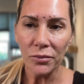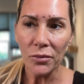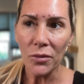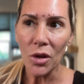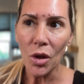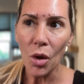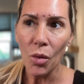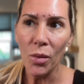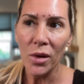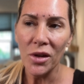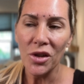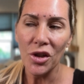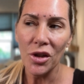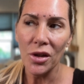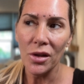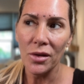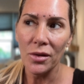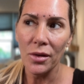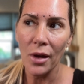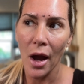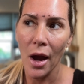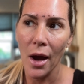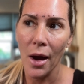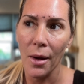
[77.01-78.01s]
which is
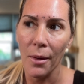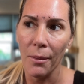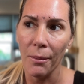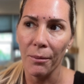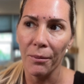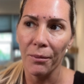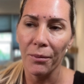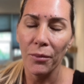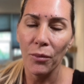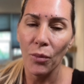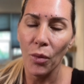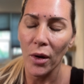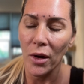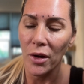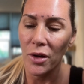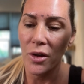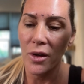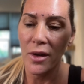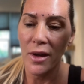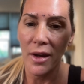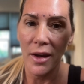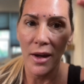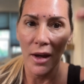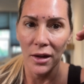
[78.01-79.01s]
where you
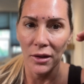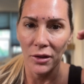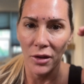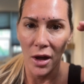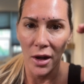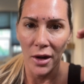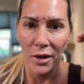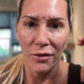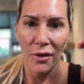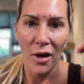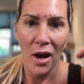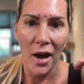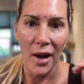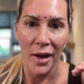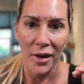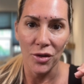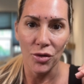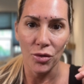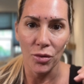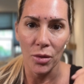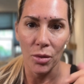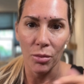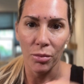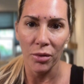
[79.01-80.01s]
can get a lot of eye
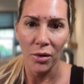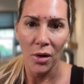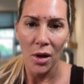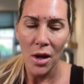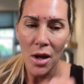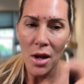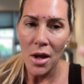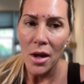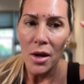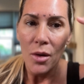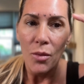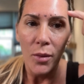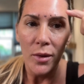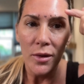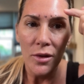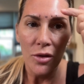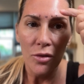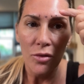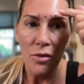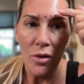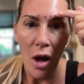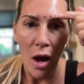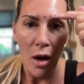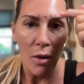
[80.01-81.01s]
droop. We do
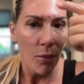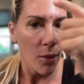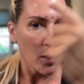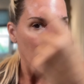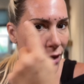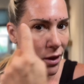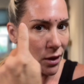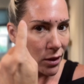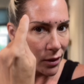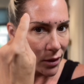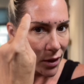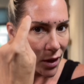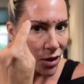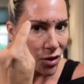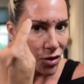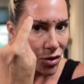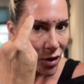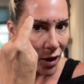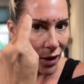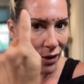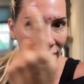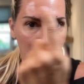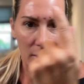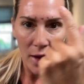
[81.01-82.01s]
not want to
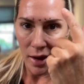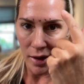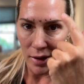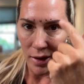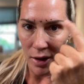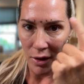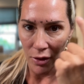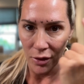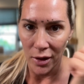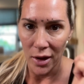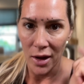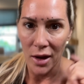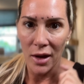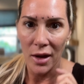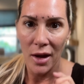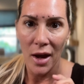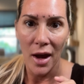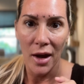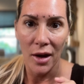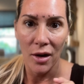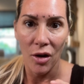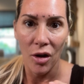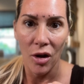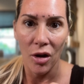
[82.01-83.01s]
inject that area
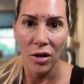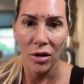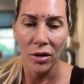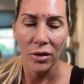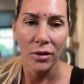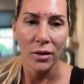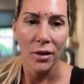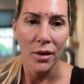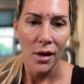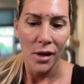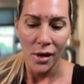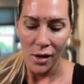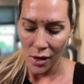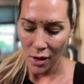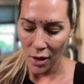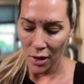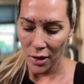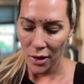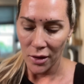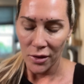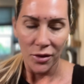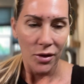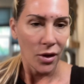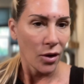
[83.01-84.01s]
at all.
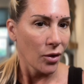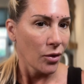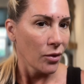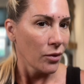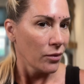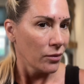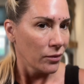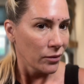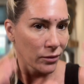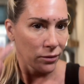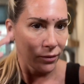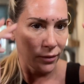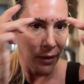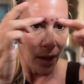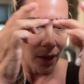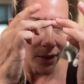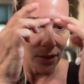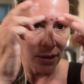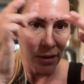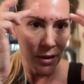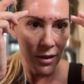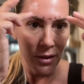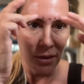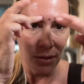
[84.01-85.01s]
So that's
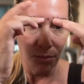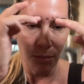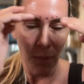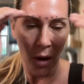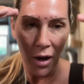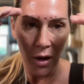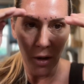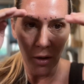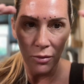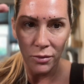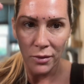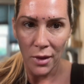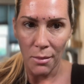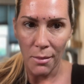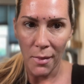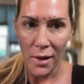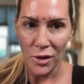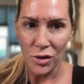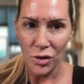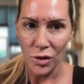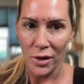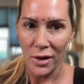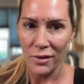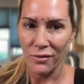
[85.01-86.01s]
this part that makes
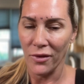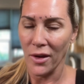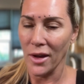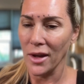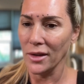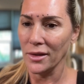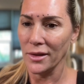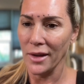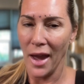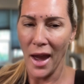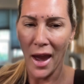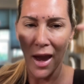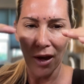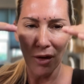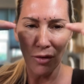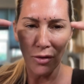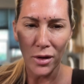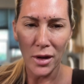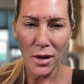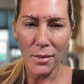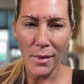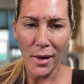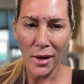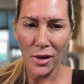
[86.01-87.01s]
your face angry,
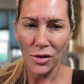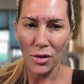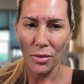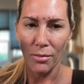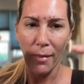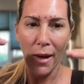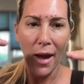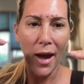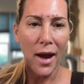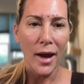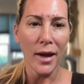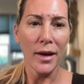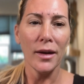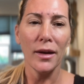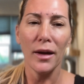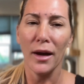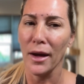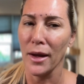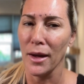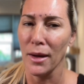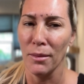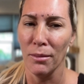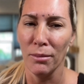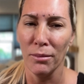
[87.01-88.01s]
makes you mad. I
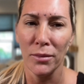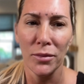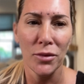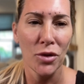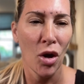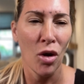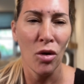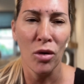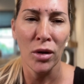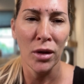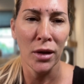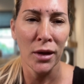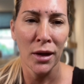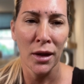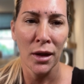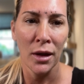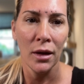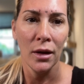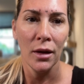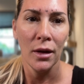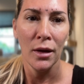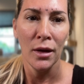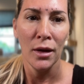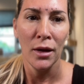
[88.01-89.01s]
am totally
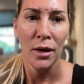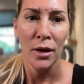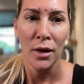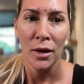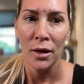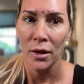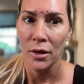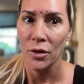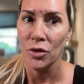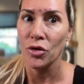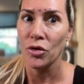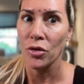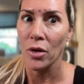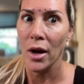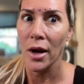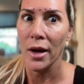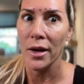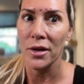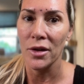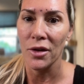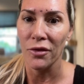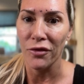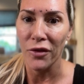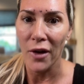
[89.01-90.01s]
trying
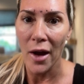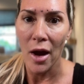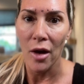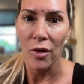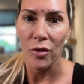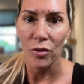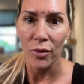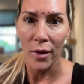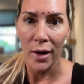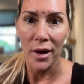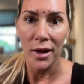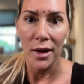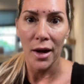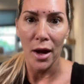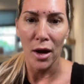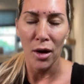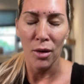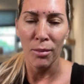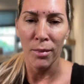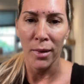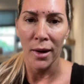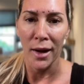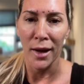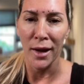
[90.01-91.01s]
to frown right now,
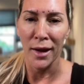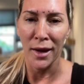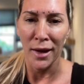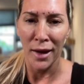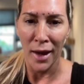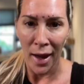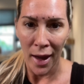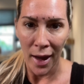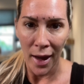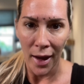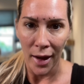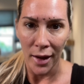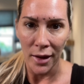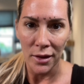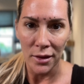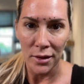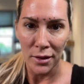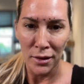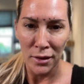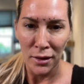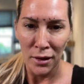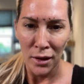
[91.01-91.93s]
but I can't,